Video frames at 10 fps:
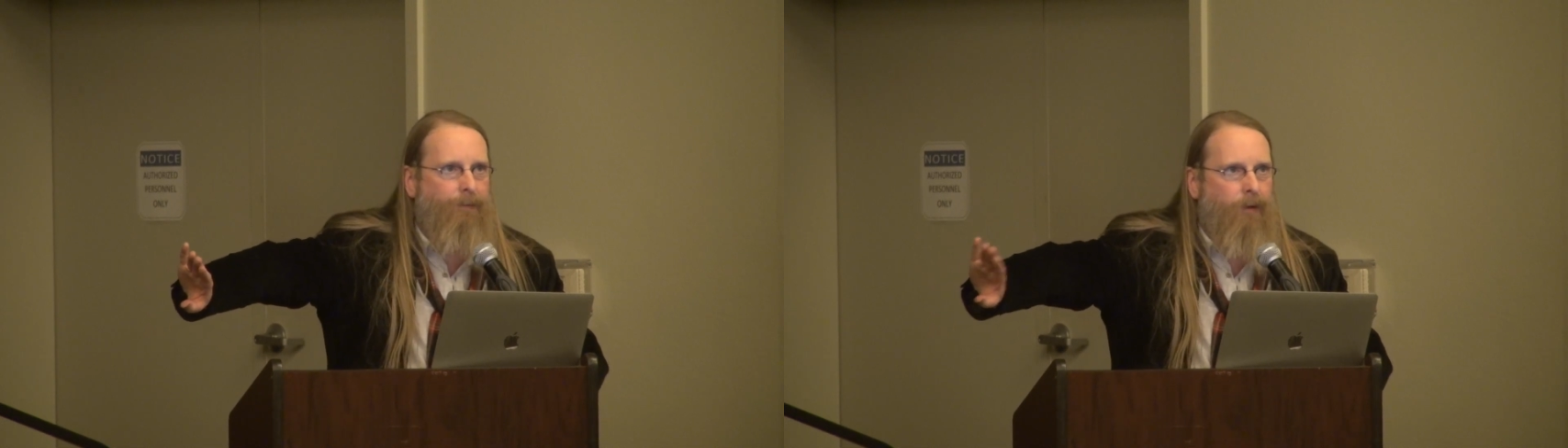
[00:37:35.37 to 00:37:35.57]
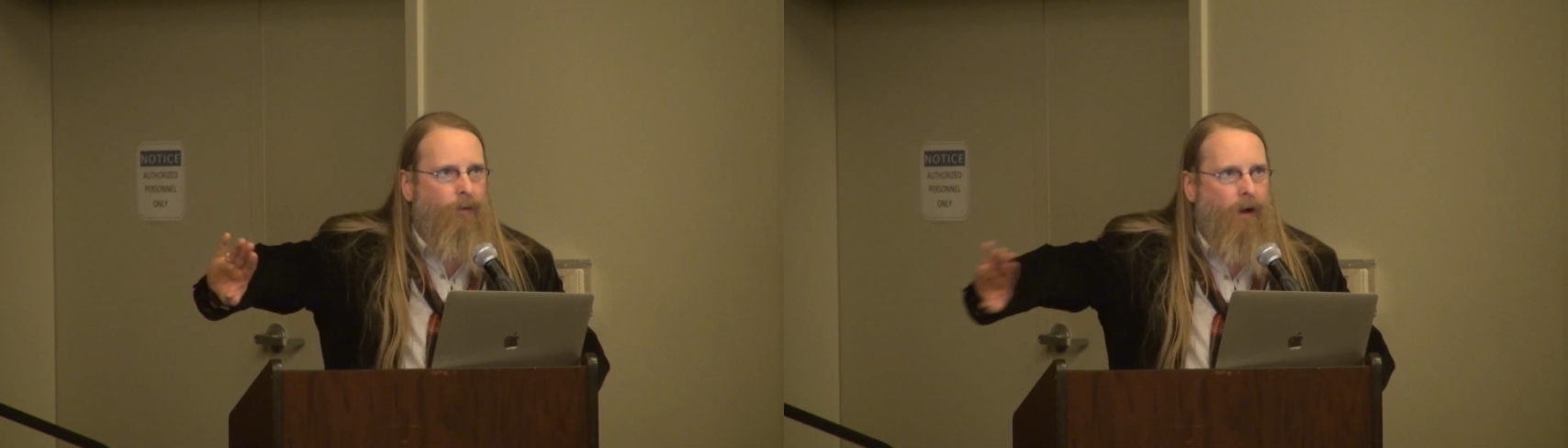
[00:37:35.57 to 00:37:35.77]

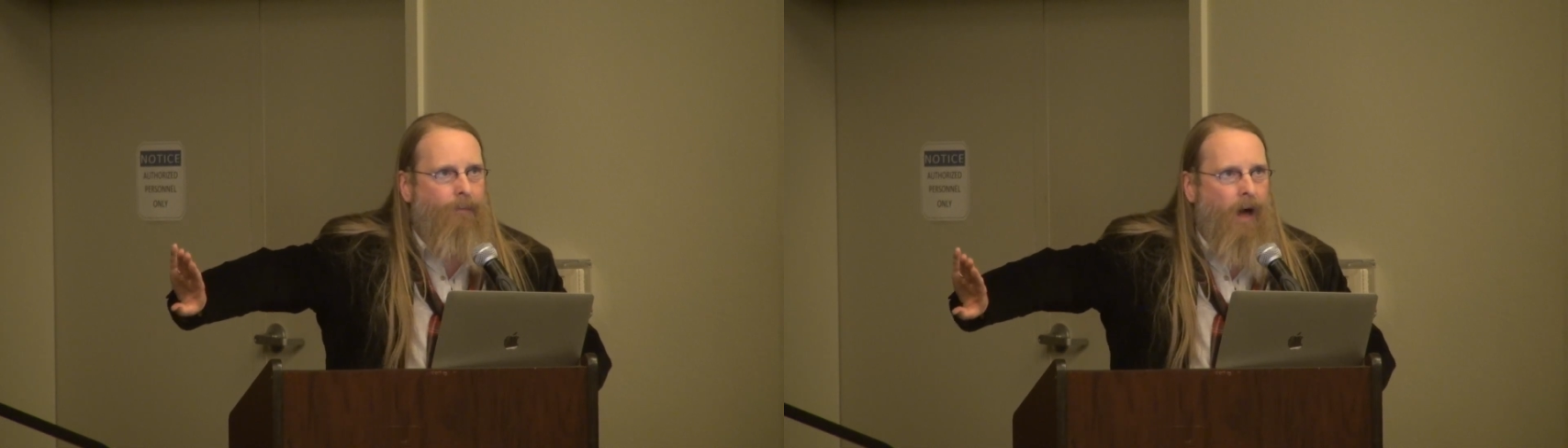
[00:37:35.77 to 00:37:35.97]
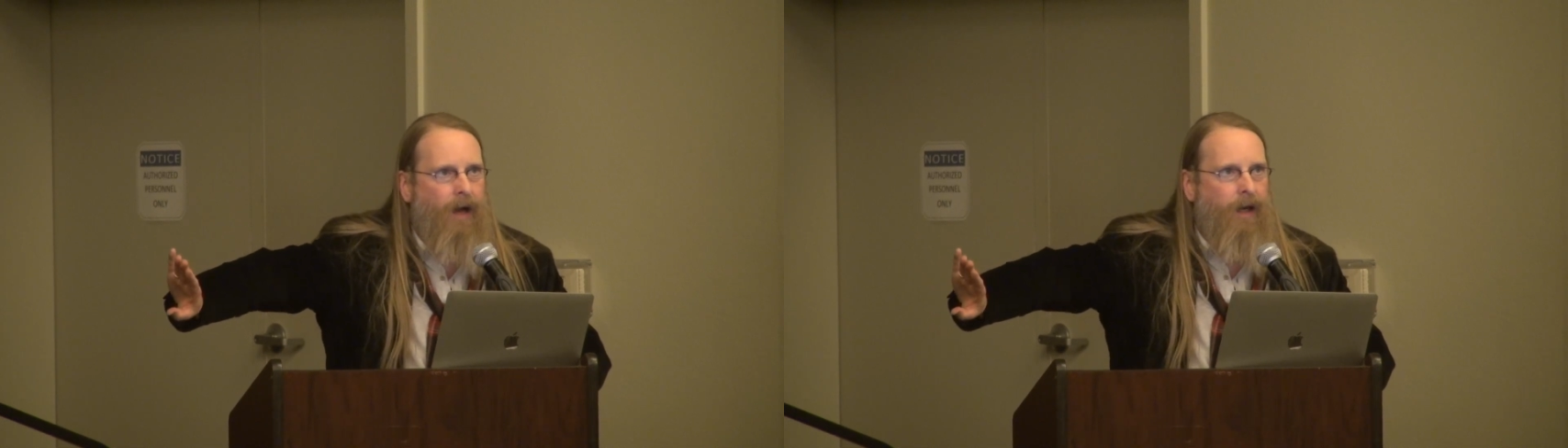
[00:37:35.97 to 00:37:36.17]
but
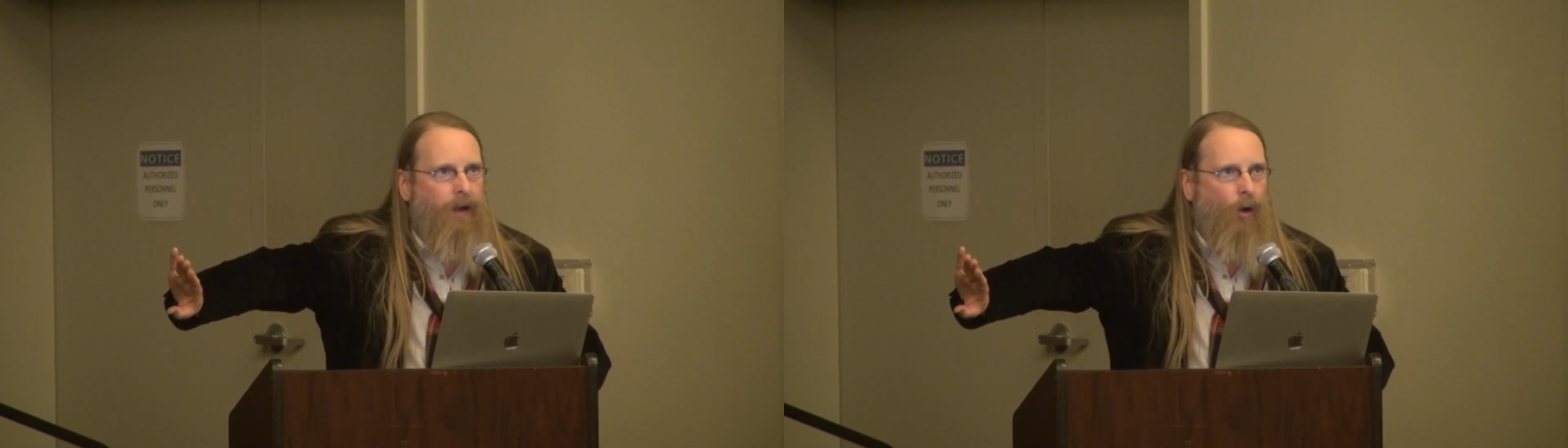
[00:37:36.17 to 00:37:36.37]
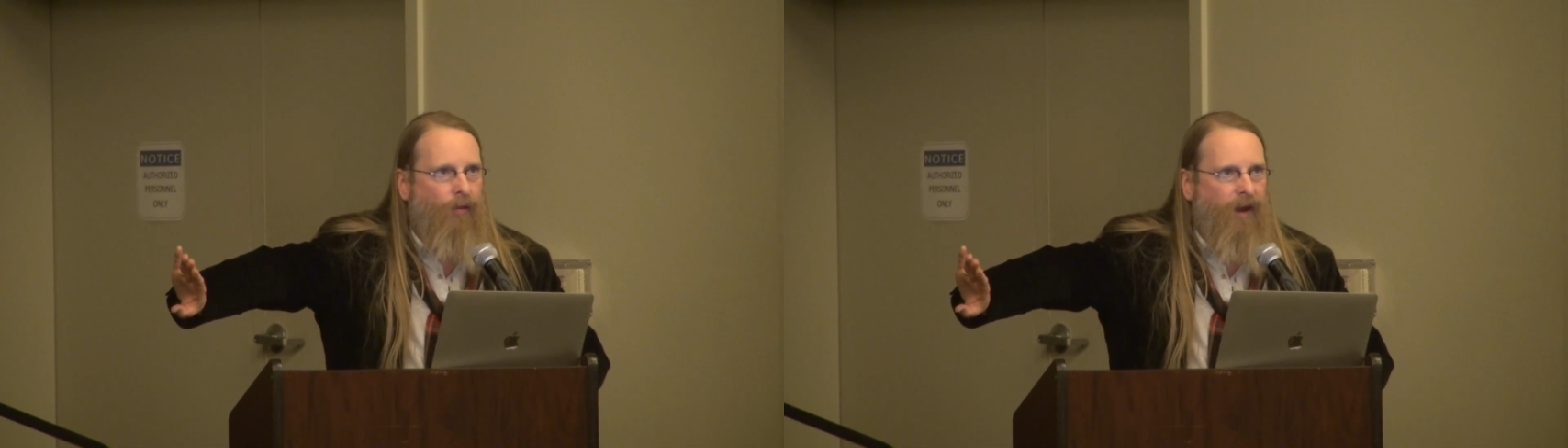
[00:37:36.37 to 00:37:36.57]
I'm not going to
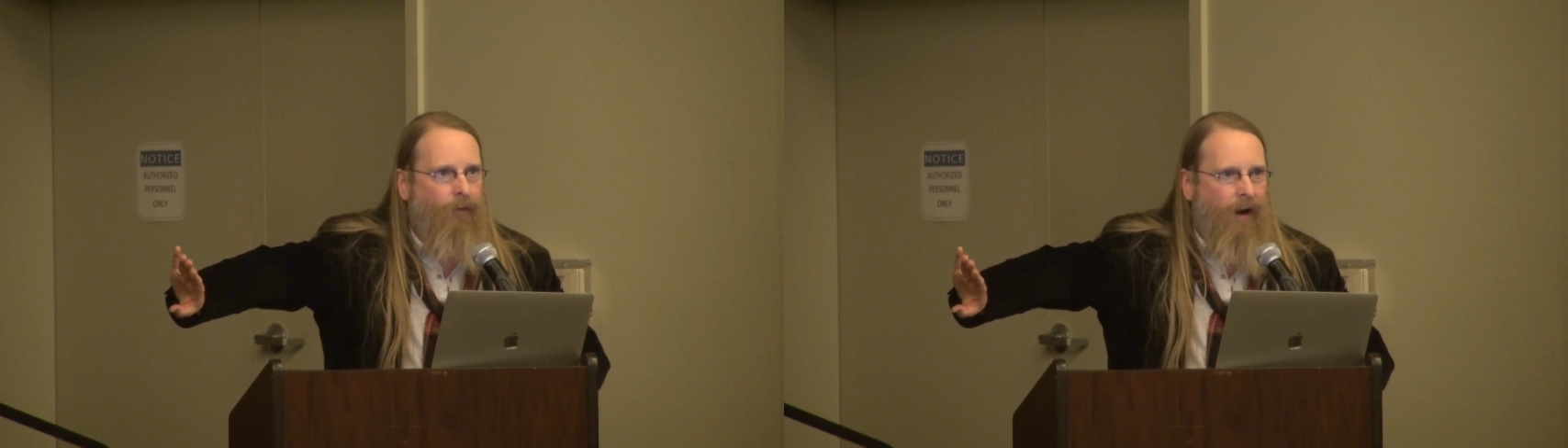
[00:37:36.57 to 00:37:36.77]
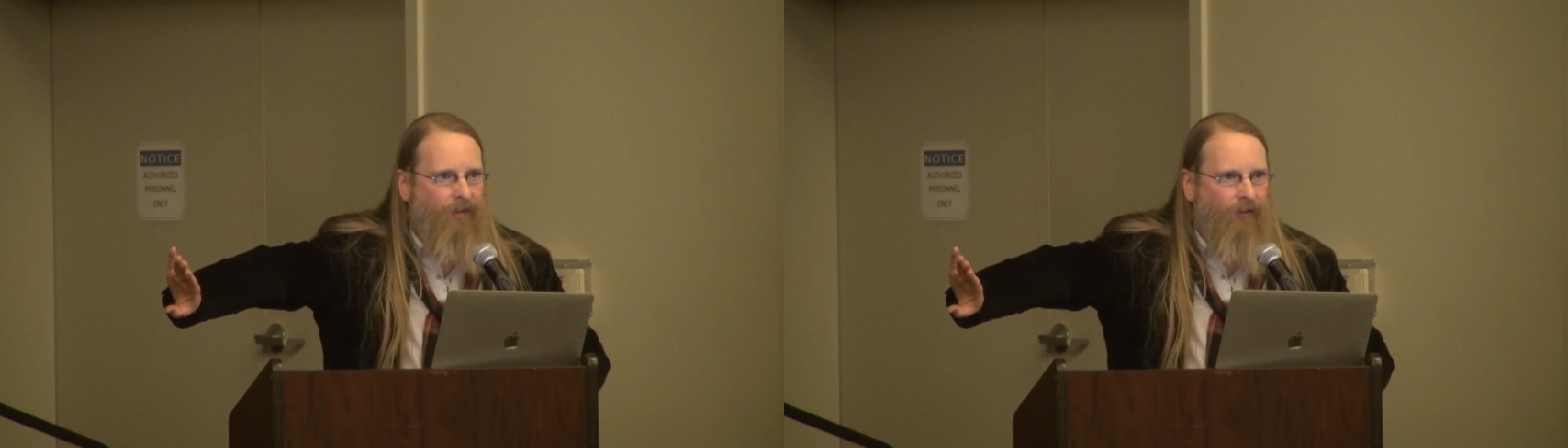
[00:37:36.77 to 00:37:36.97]
go there
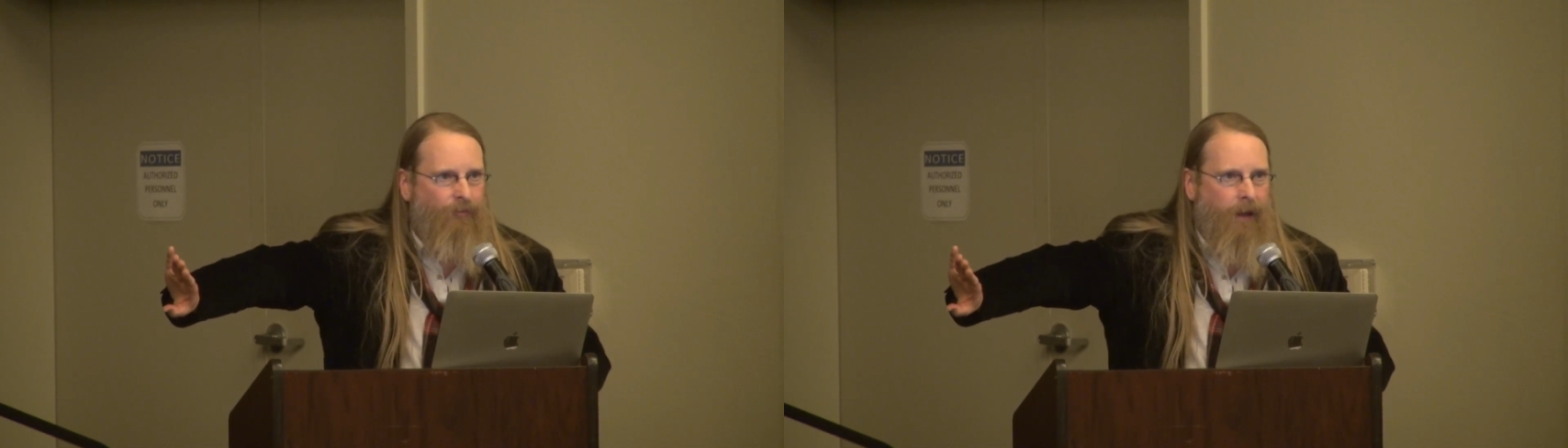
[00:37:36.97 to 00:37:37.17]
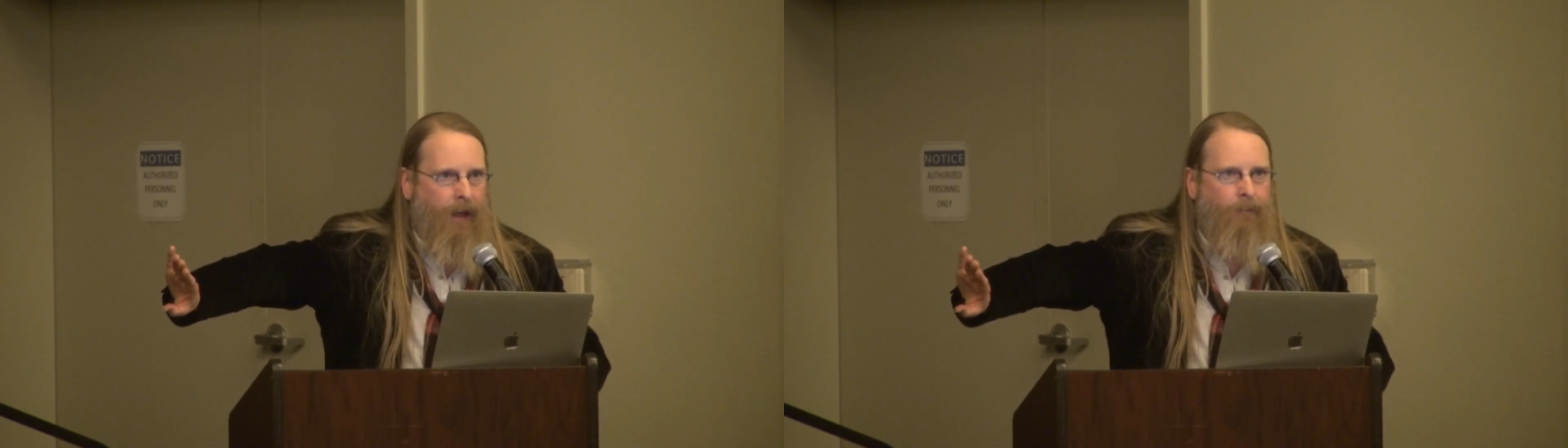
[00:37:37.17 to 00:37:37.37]
right this
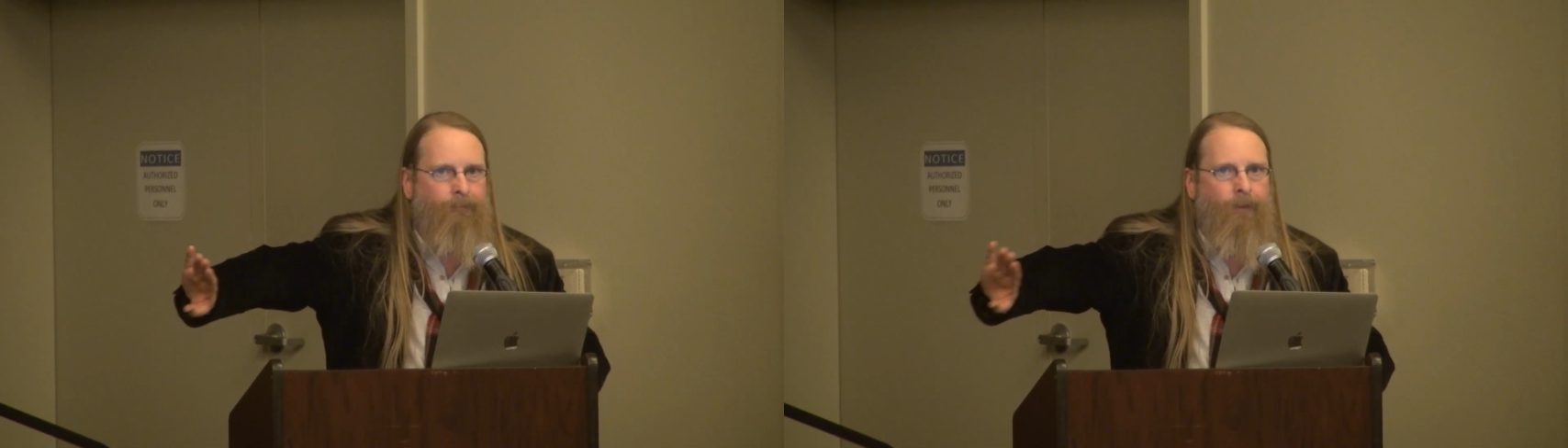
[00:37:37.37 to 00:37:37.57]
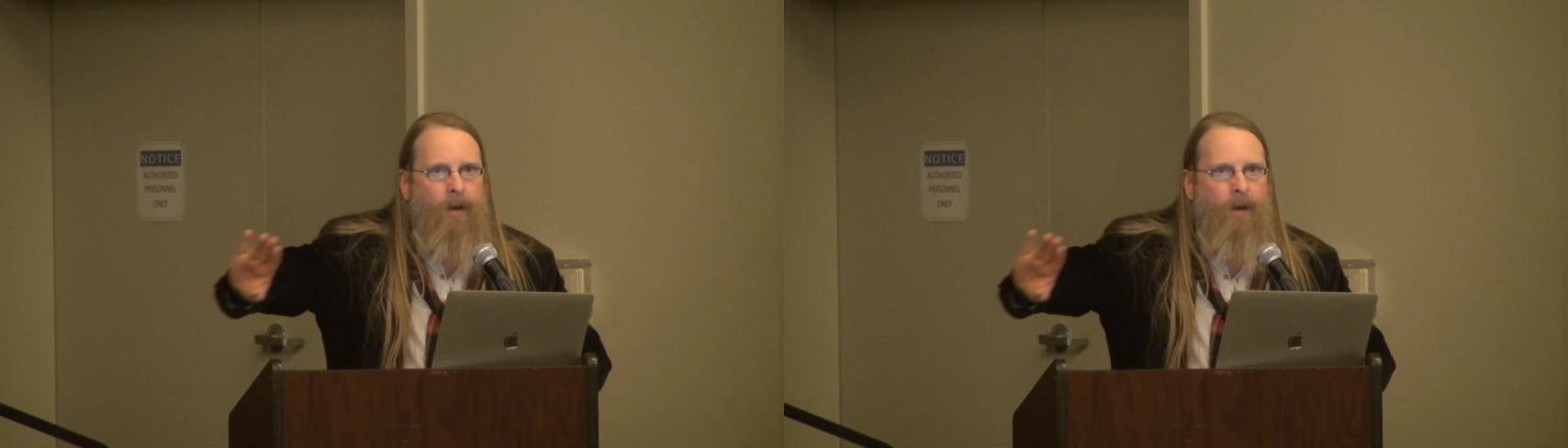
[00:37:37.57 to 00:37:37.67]
minute.